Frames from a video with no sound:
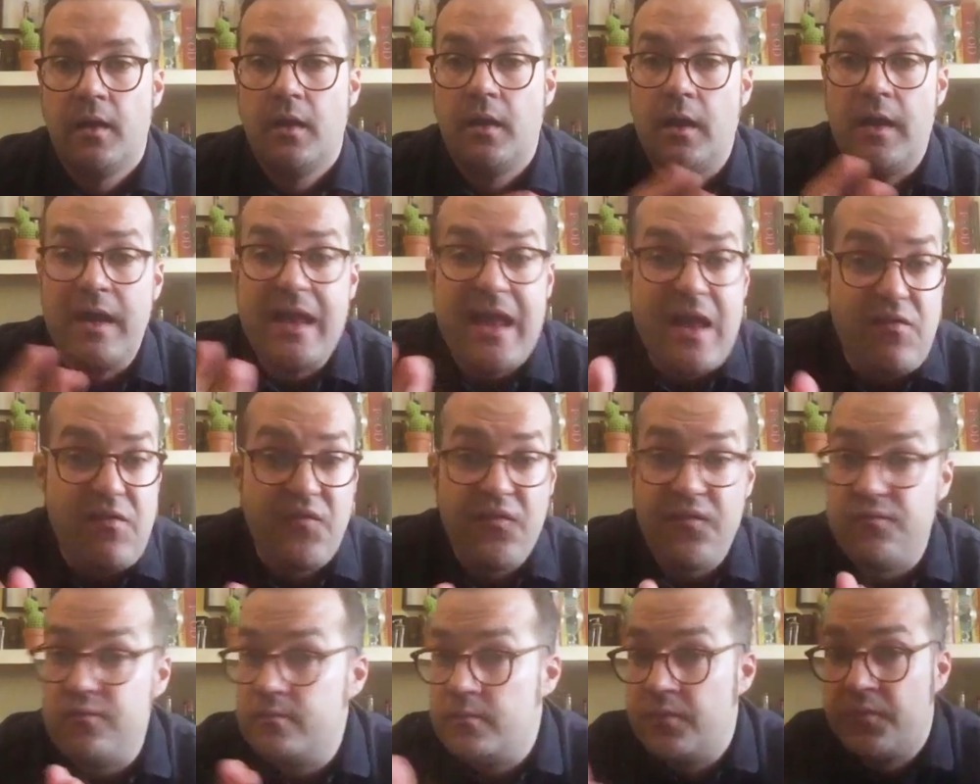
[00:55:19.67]
If
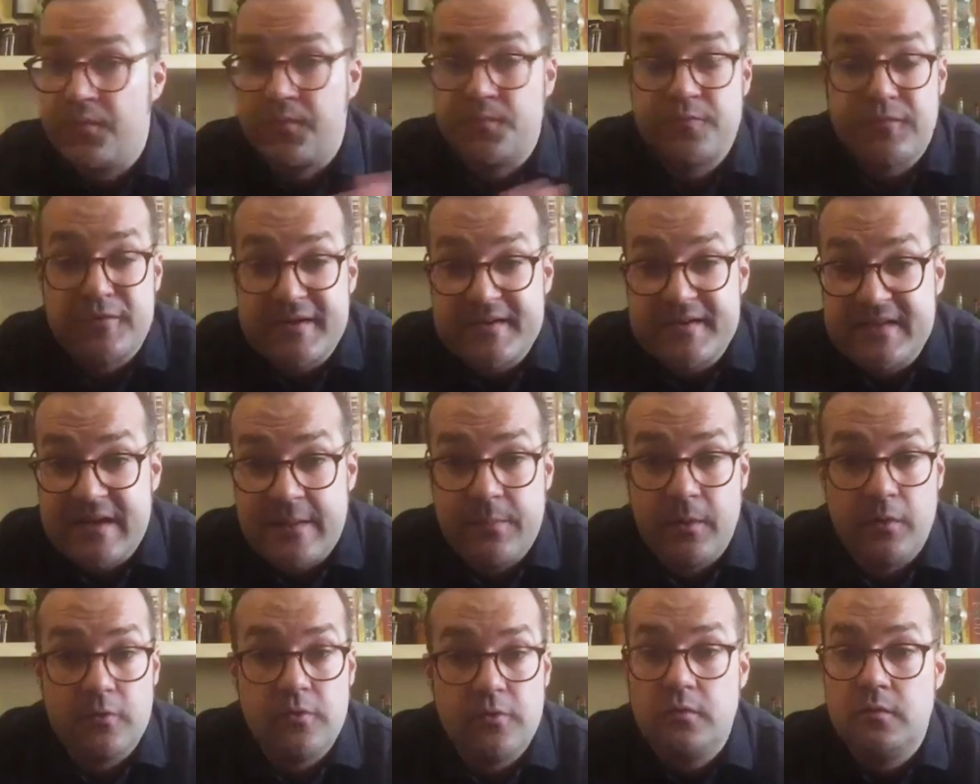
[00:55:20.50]
for
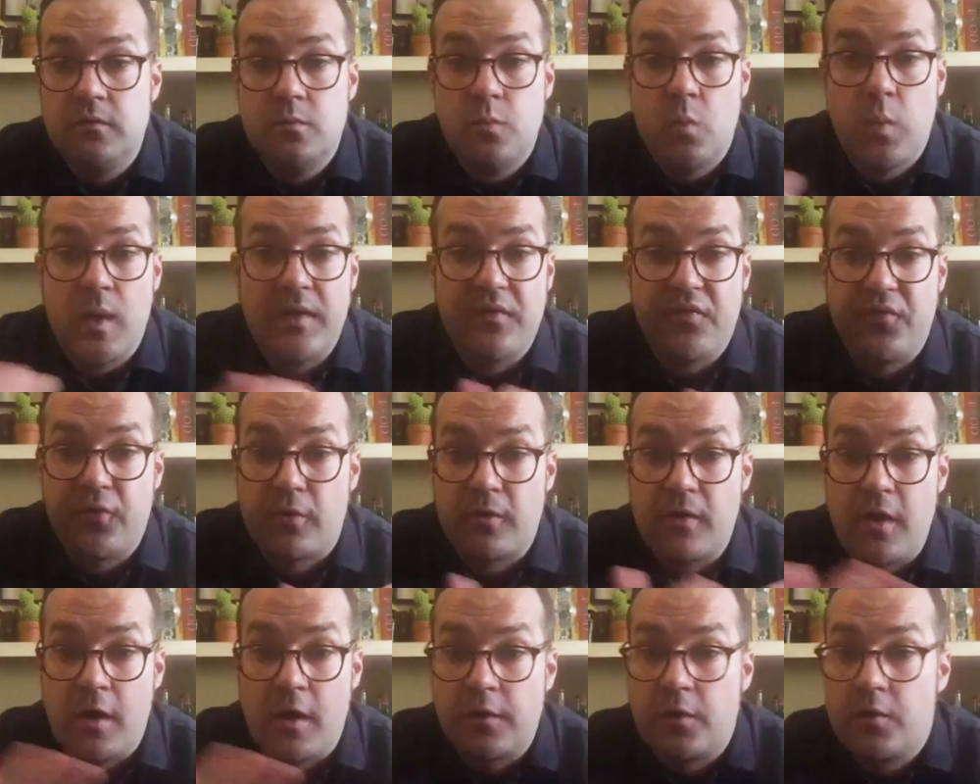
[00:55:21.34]
example, you, you went
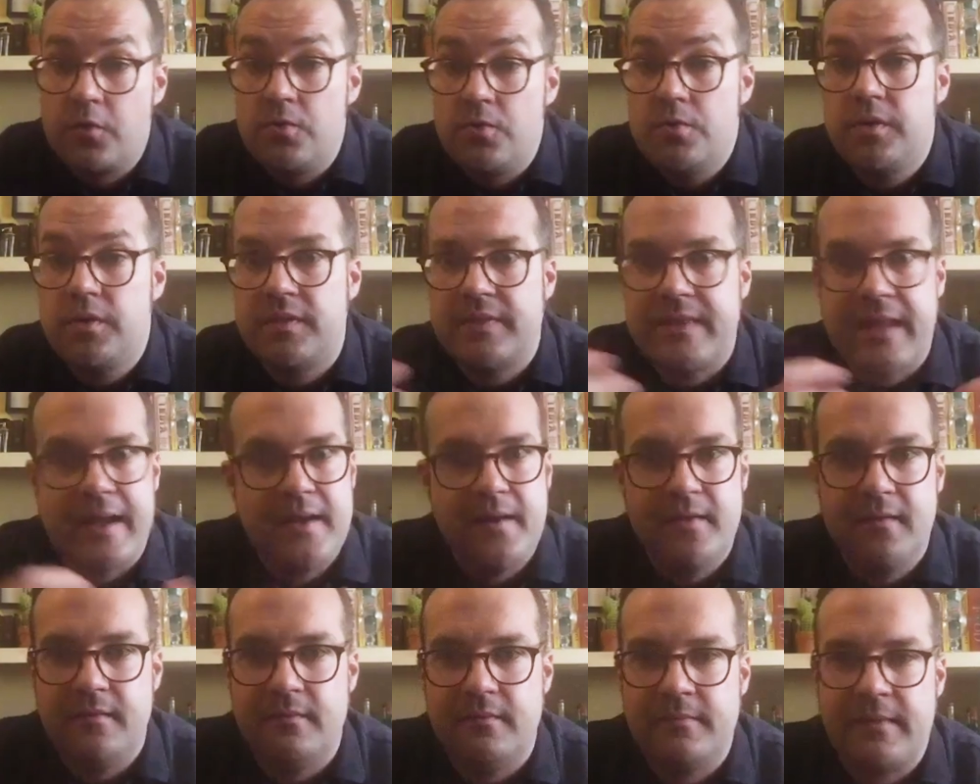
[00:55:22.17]
for uncouth,
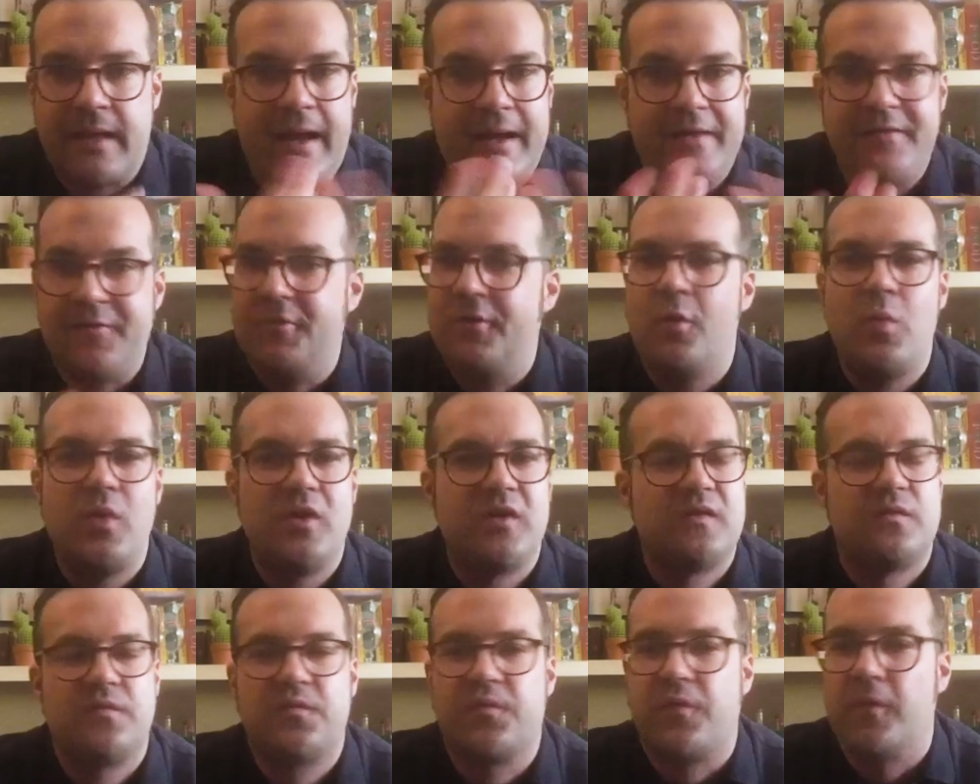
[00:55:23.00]
then I don't know
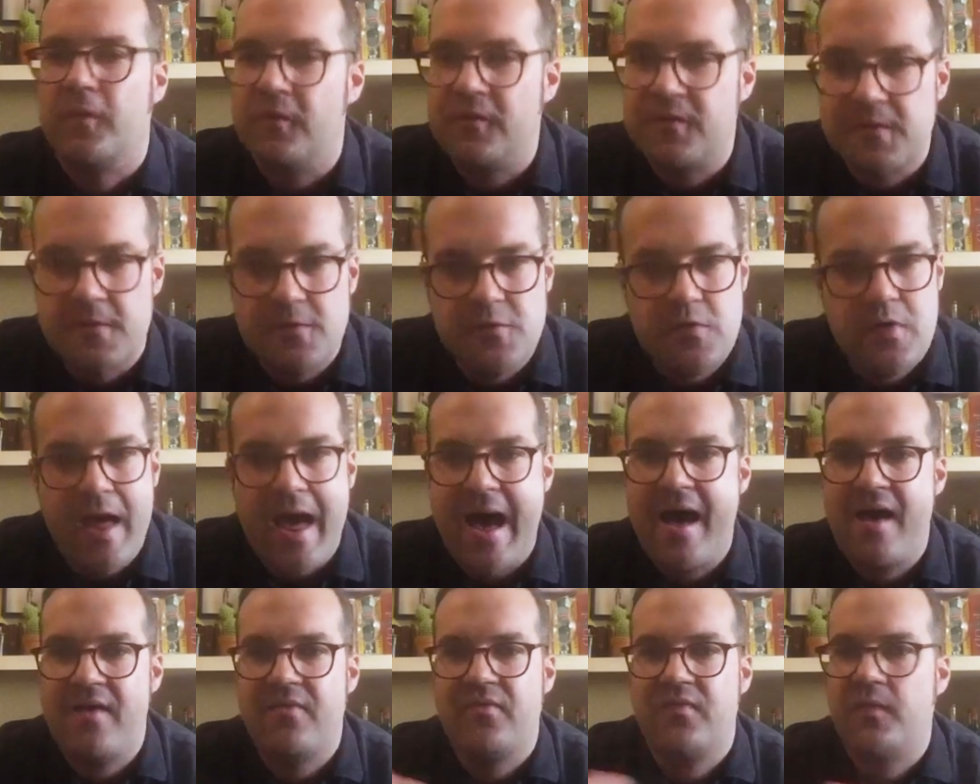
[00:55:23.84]
which version you
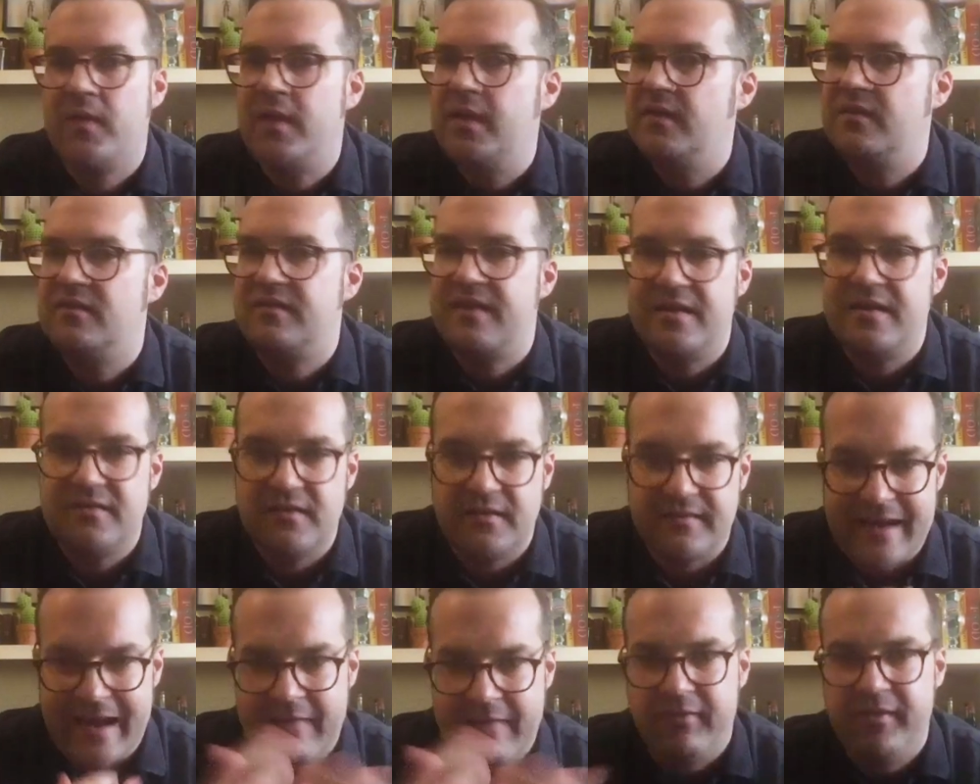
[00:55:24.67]
have. It
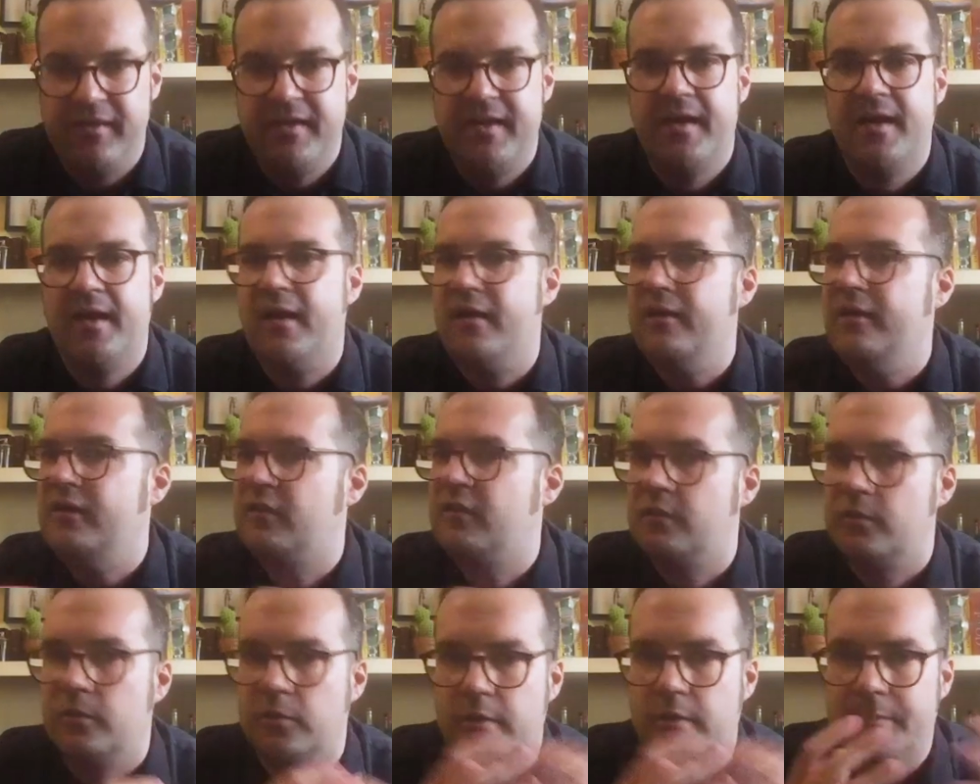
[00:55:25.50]
changes every year.
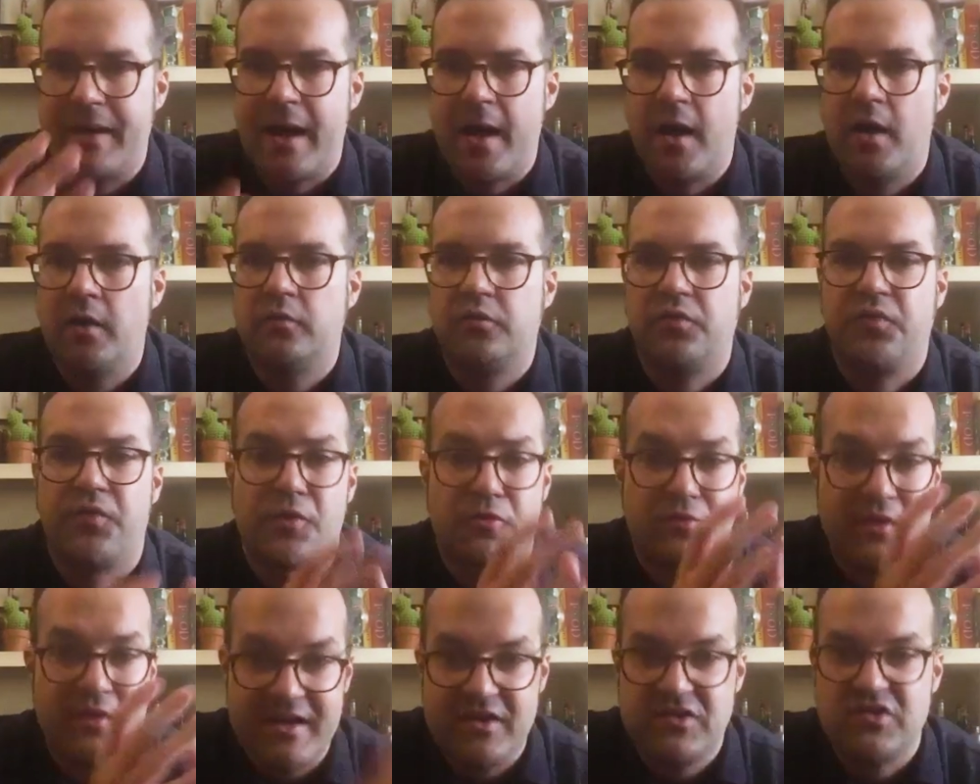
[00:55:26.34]
It's all about
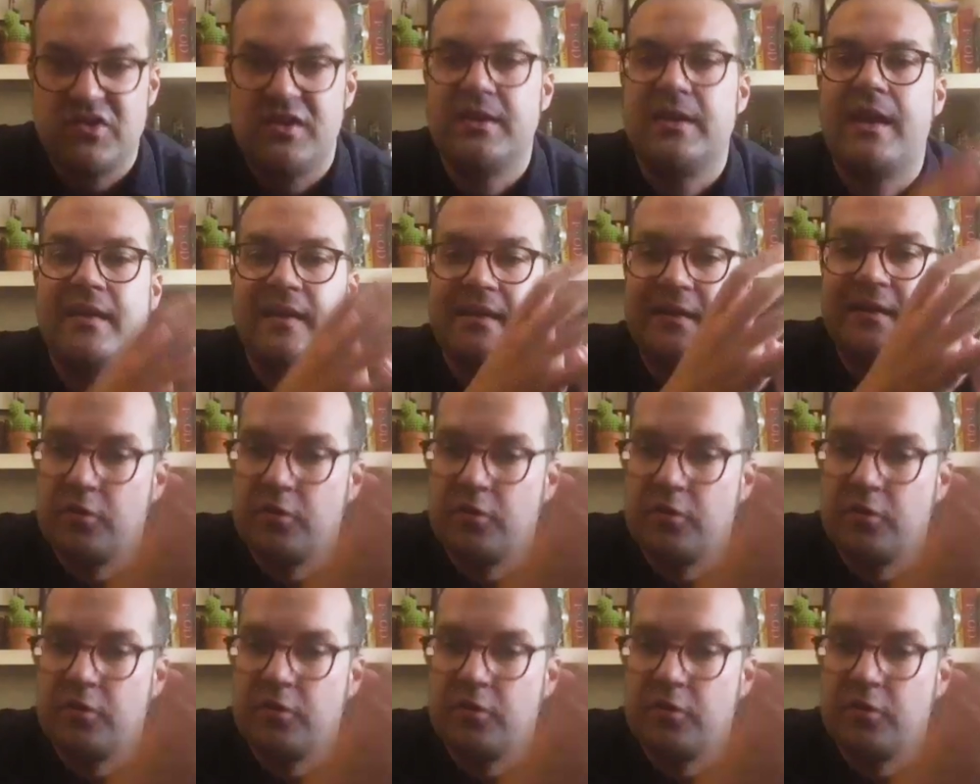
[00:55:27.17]
foraging and